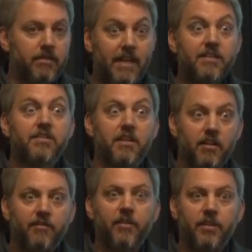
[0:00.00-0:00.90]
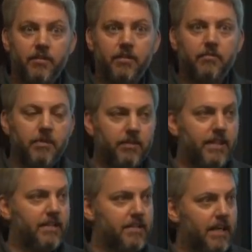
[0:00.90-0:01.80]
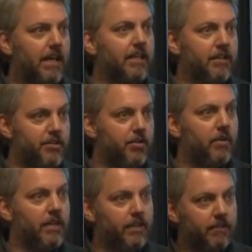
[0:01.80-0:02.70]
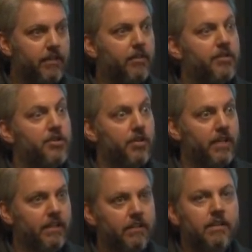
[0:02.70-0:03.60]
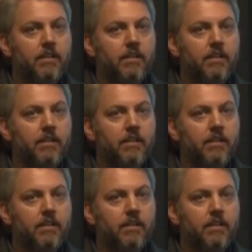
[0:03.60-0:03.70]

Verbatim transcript: necessary for you to you know take stock and enjoy you know the journey?